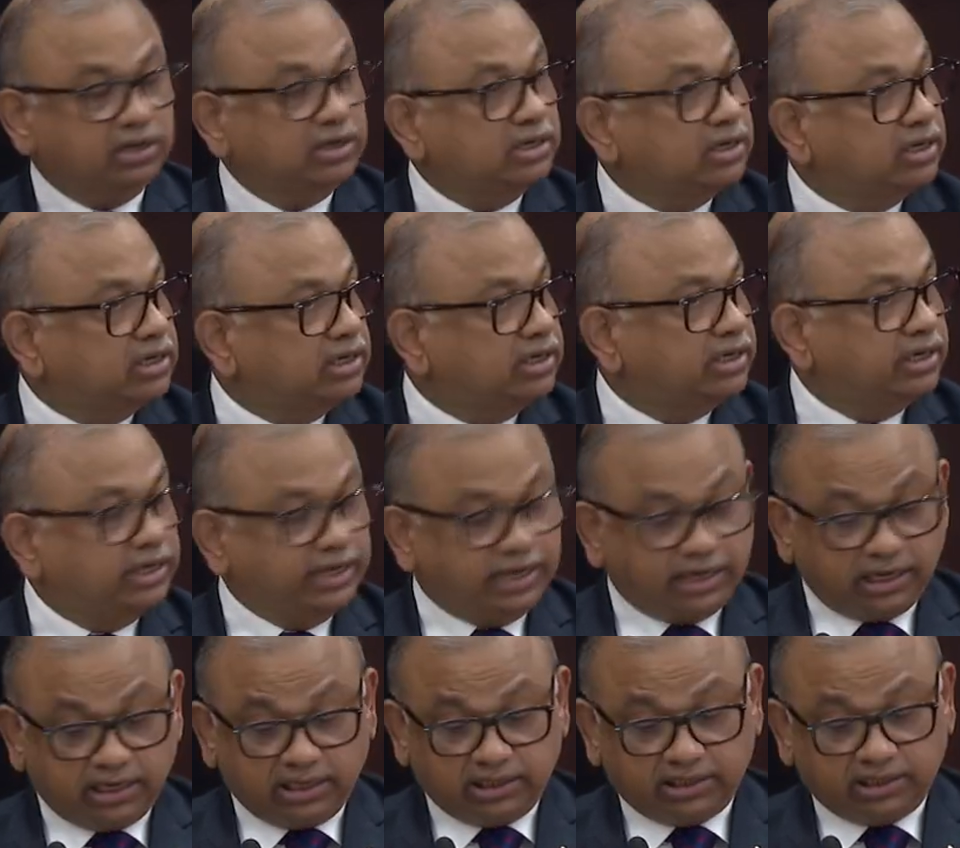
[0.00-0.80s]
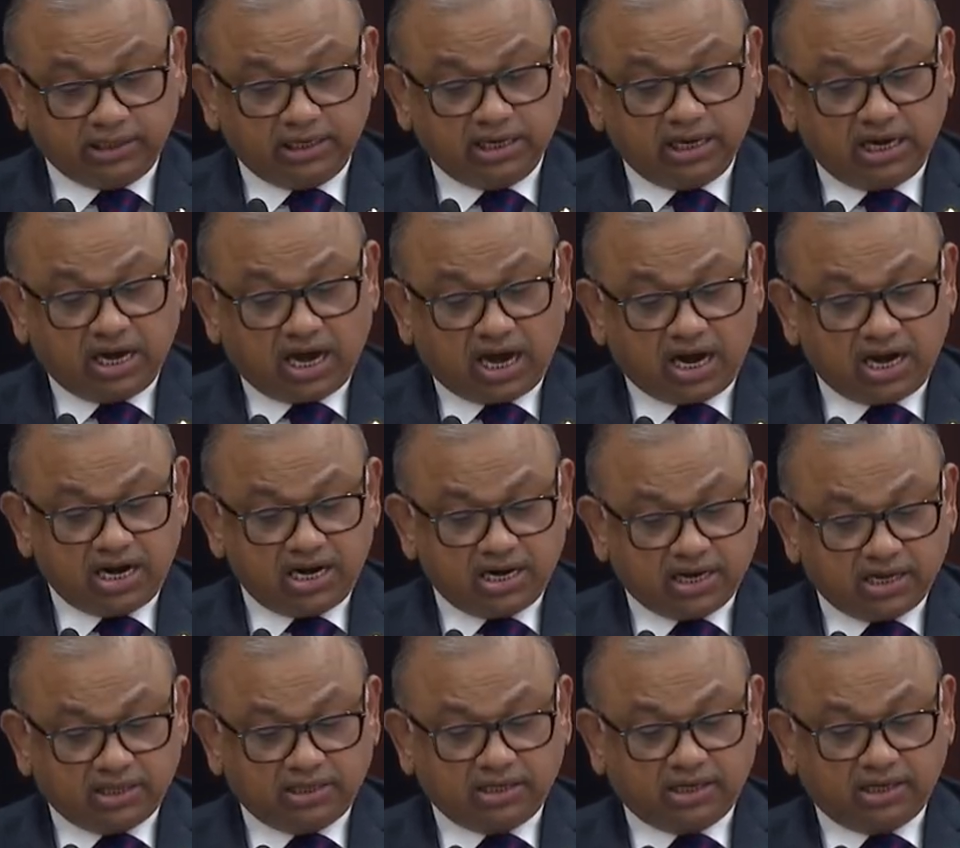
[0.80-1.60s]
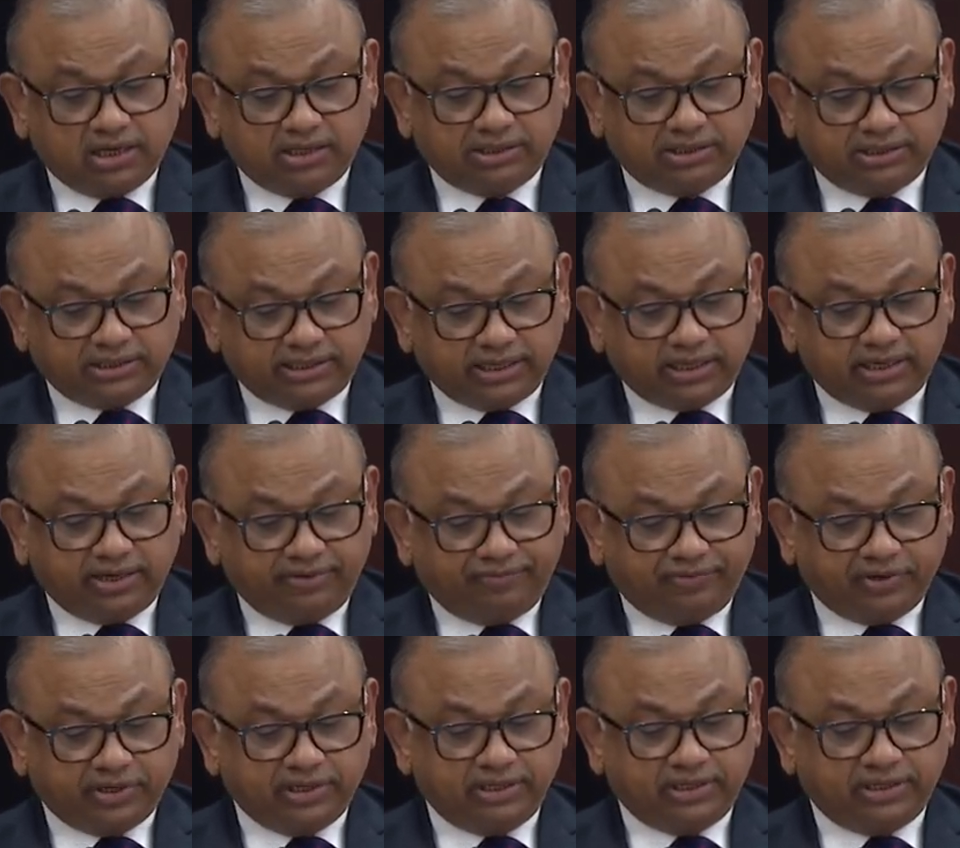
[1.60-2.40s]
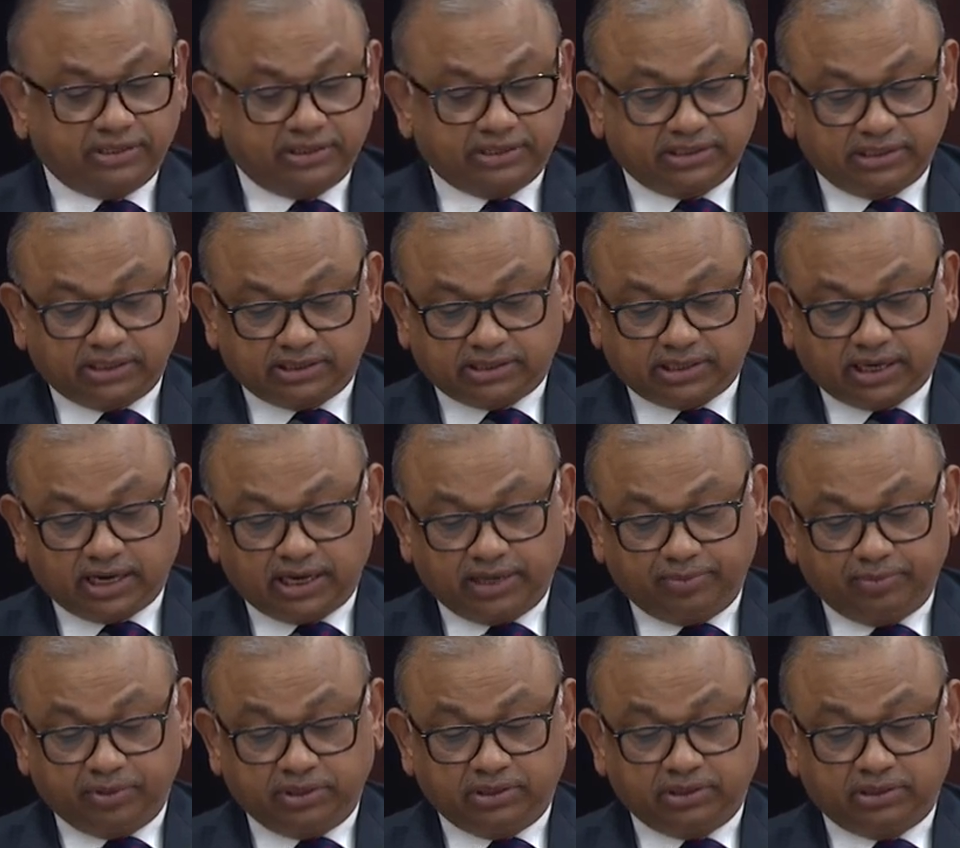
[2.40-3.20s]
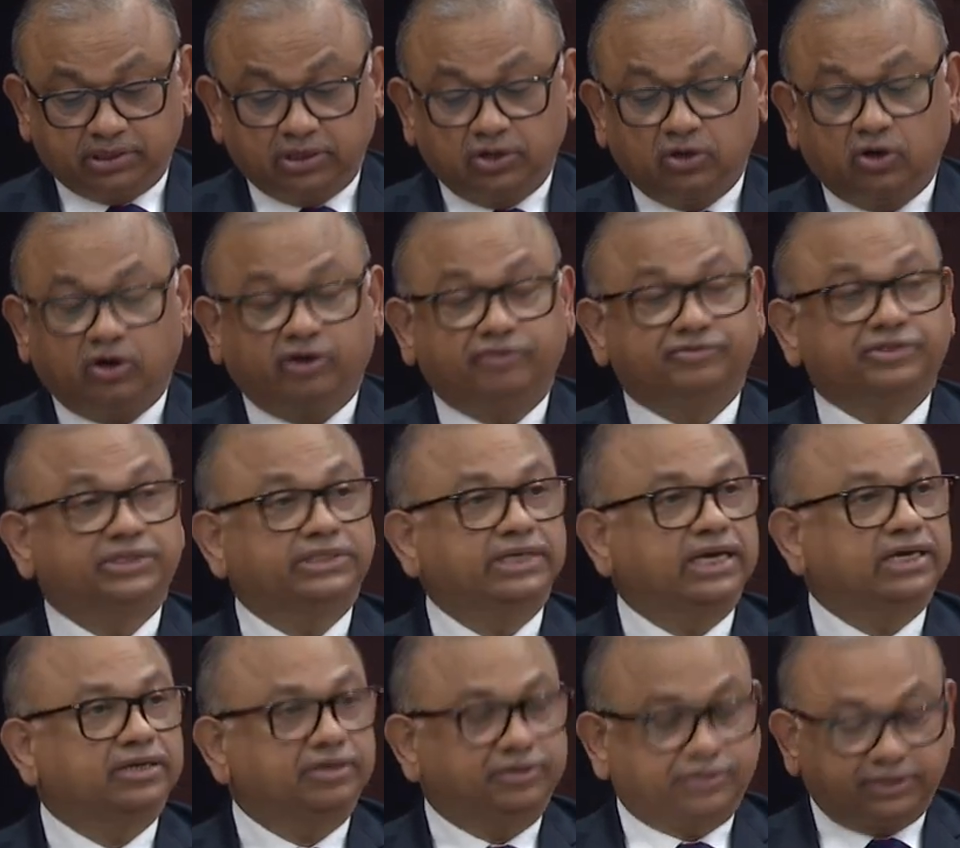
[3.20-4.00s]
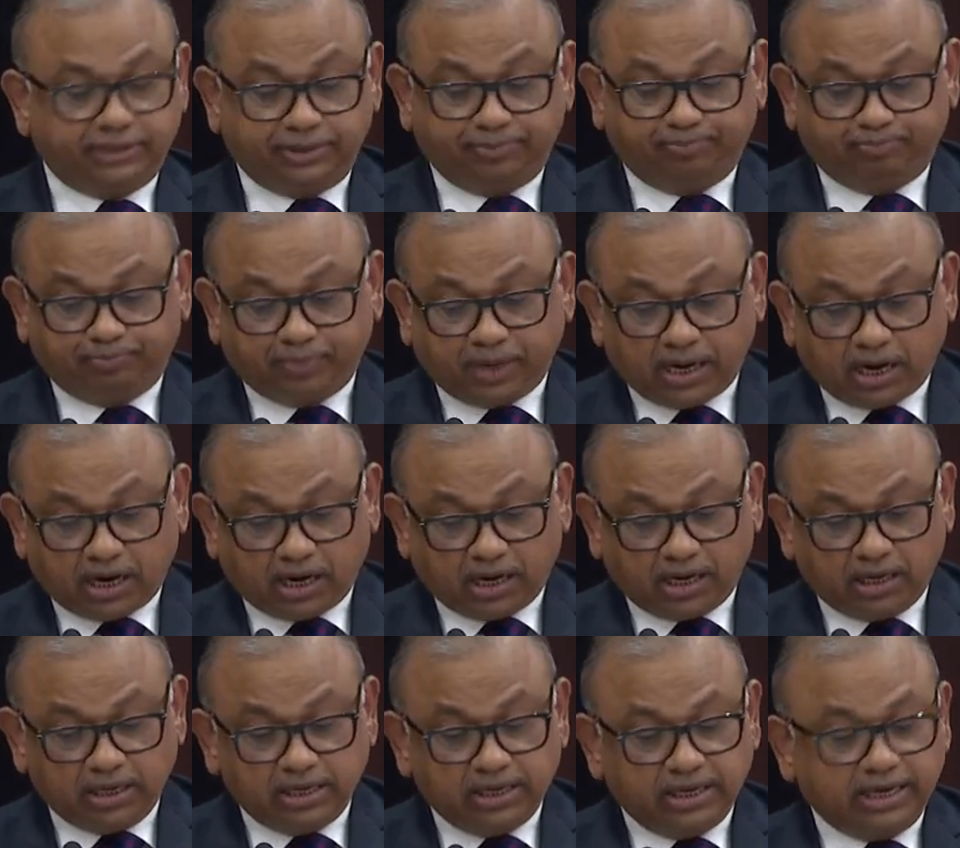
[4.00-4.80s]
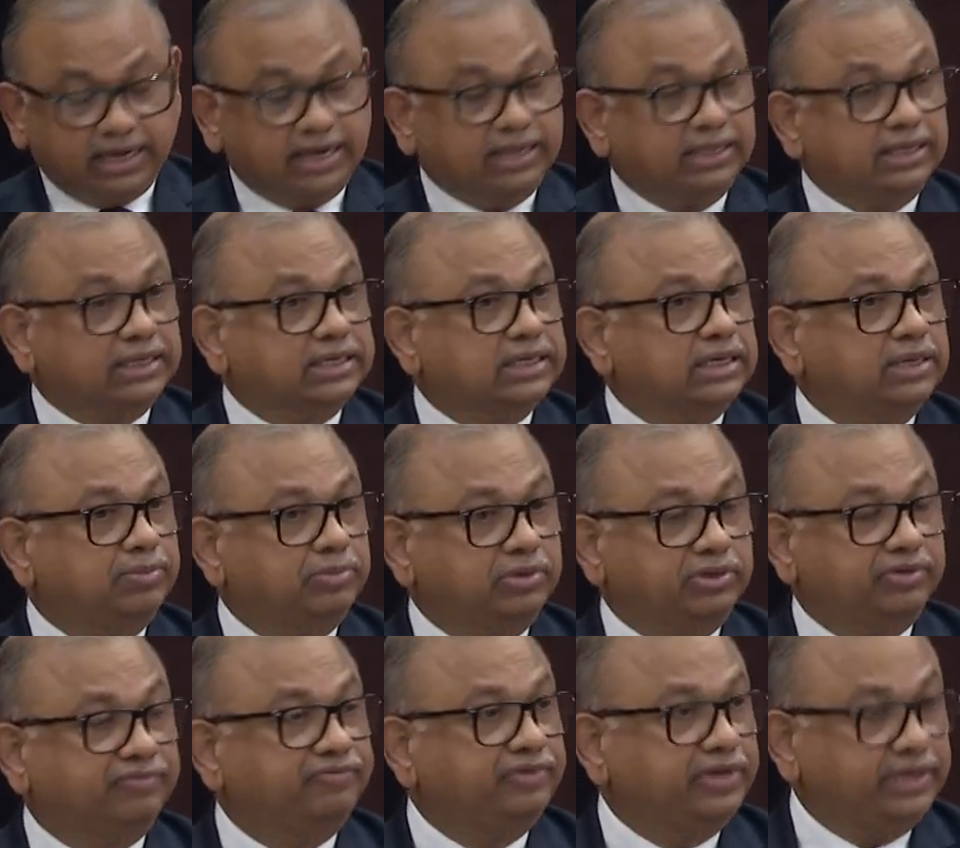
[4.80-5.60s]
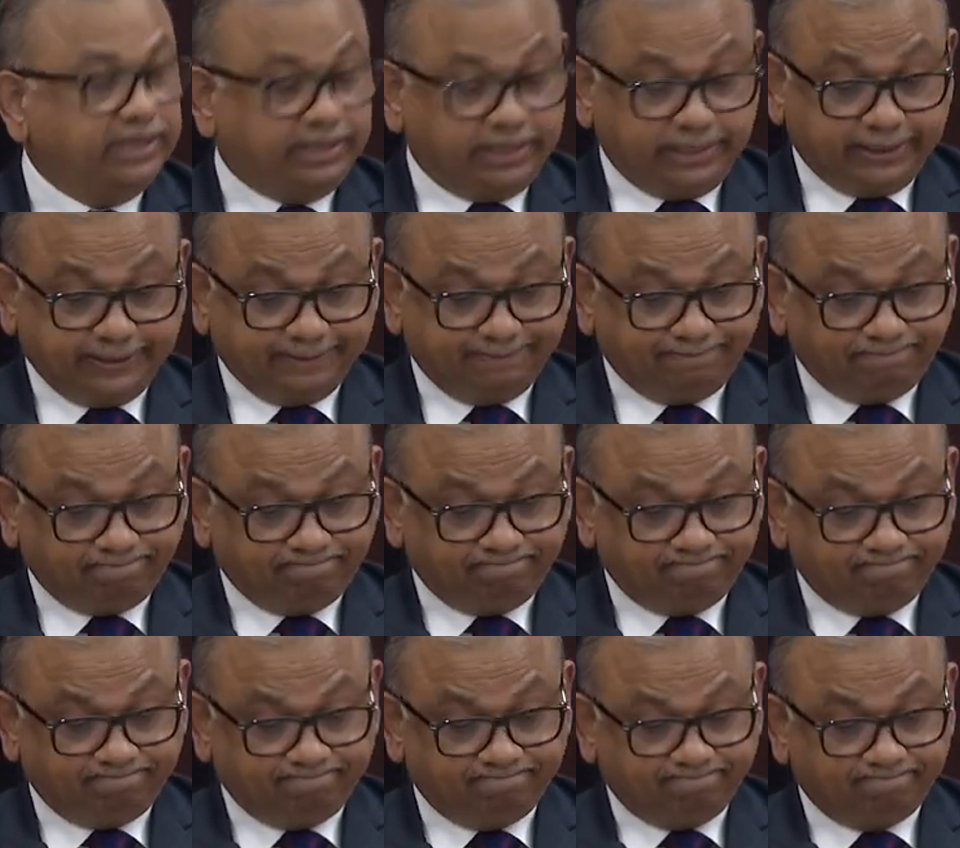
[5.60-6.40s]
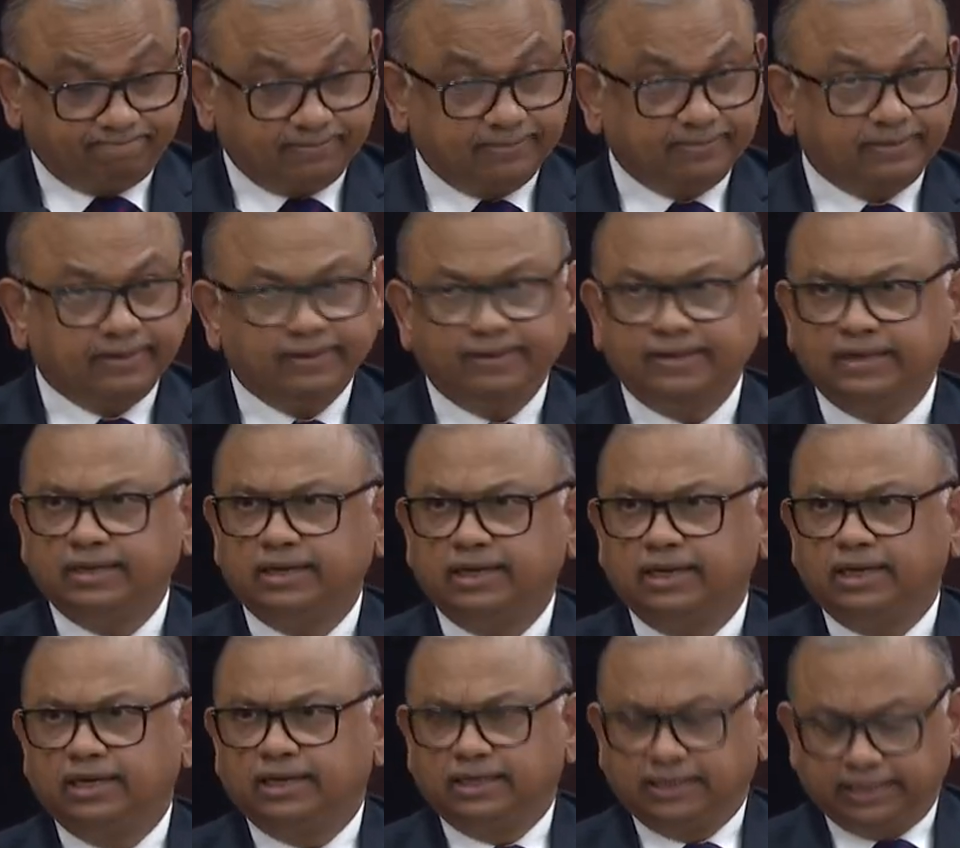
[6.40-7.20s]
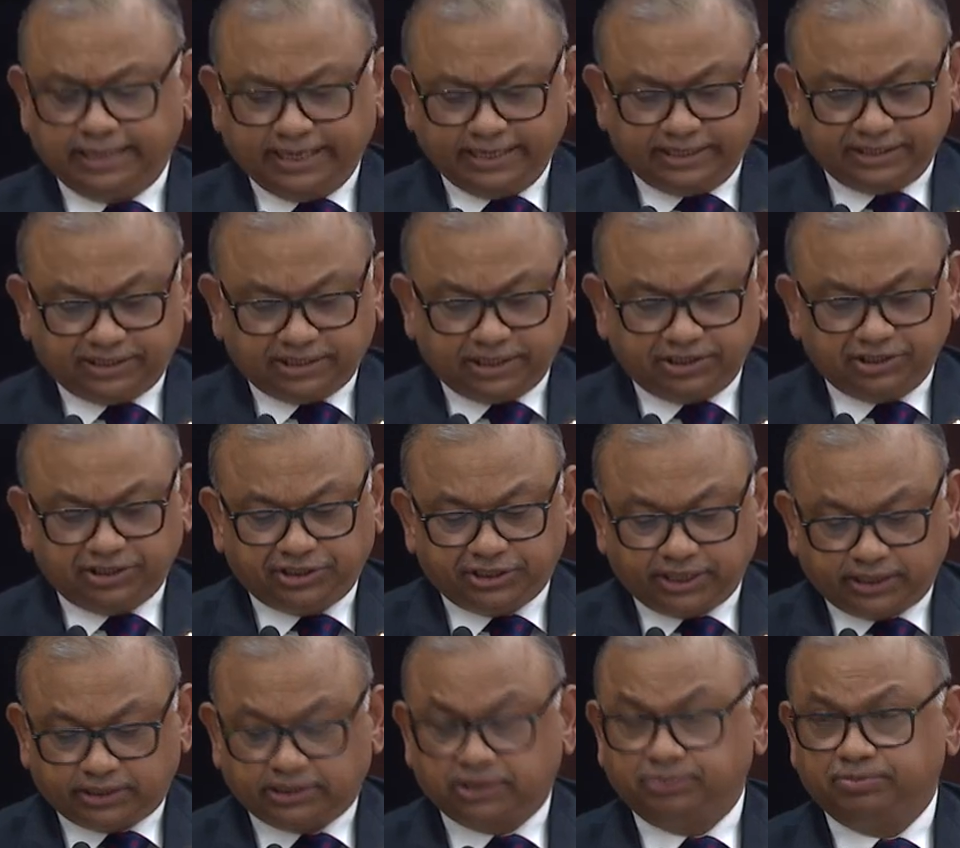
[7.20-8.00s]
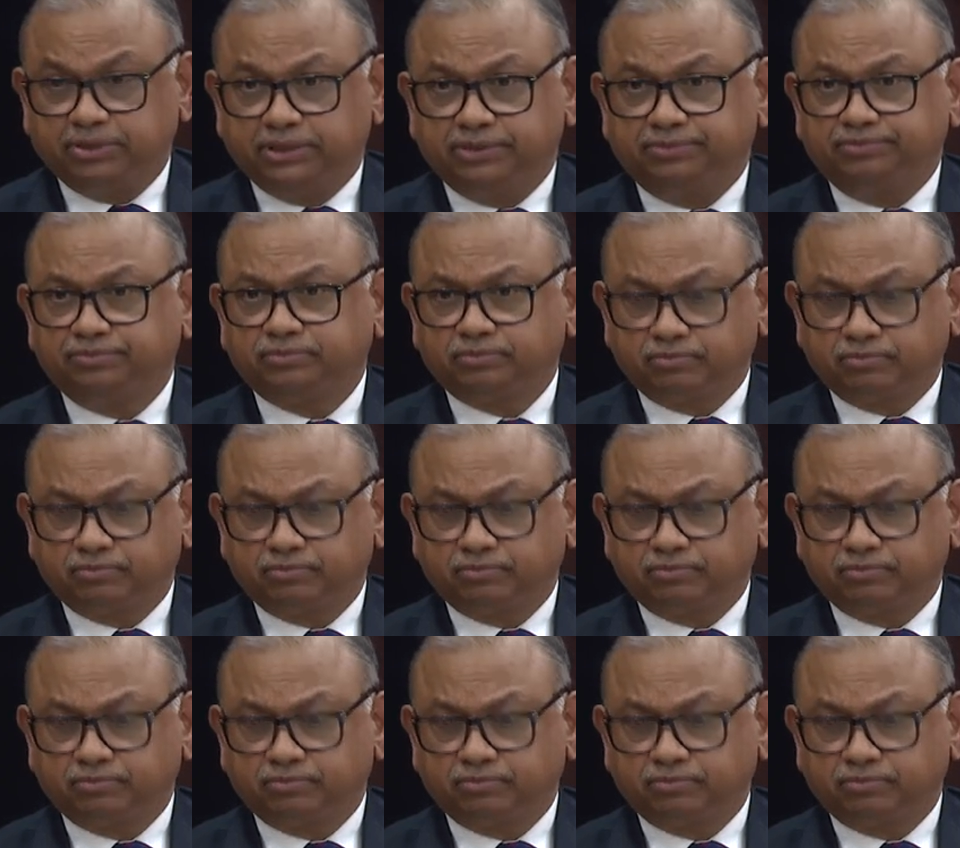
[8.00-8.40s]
Earlier held another significant assignment of Secretary Power in the Government of India. Ladies and gentlemen,